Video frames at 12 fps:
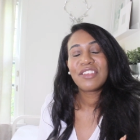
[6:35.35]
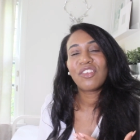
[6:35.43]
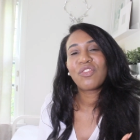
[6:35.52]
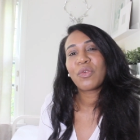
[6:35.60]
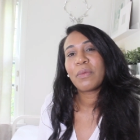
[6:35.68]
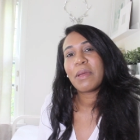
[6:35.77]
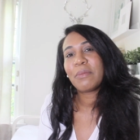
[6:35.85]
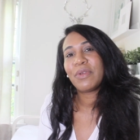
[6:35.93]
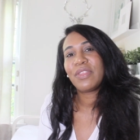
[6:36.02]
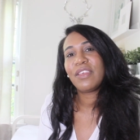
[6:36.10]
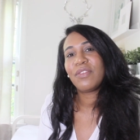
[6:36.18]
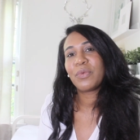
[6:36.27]
just
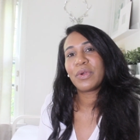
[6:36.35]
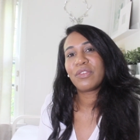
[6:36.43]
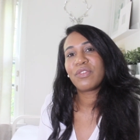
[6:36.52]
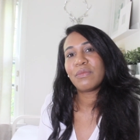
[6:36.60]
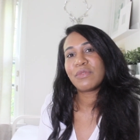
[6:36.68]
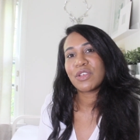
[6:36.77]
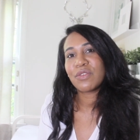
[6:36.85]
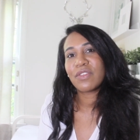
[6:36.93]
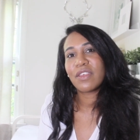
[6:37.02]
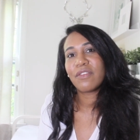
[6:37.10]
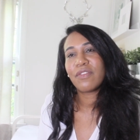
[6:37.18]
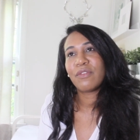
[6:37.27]
remember these words from
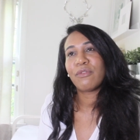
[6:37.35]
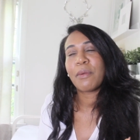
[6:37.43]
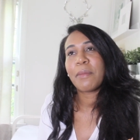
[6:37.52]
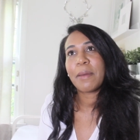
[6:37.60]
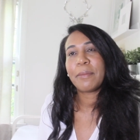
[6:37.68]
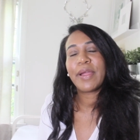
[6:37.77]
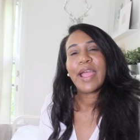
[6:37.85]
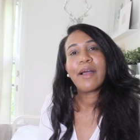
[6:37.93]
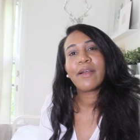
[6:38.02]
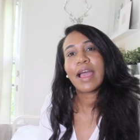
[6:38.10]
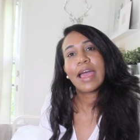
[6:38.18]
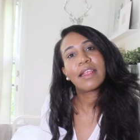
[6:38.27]
Joseph and remember
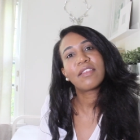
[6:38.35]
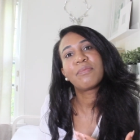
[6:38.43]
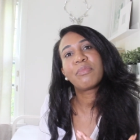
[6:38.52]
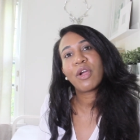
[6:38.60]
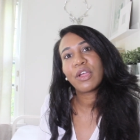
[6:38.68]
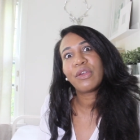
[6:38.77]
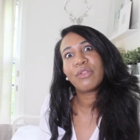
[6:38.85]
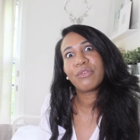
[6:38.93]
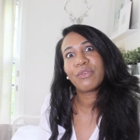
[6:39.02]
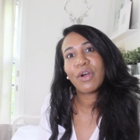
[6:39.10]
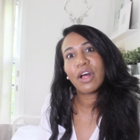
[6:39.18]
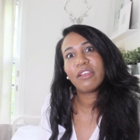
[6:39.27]
how God has brought you
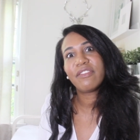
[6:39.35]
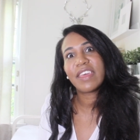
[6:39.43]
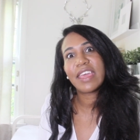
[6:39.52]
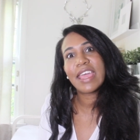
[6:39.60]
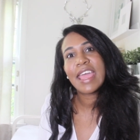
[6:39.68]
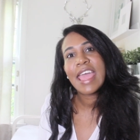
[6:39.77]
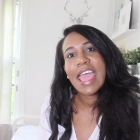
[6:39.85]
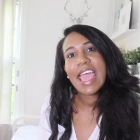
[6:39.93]
through all of it